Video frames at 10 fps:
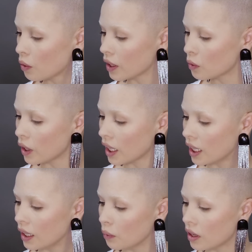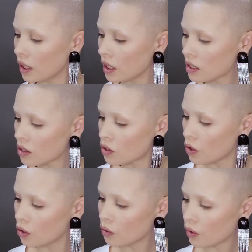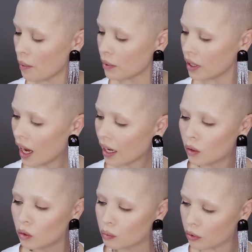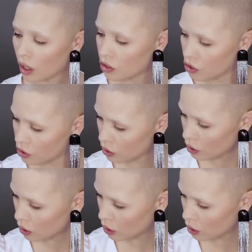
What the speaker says: quite quickly with this, so you grab an angled brush.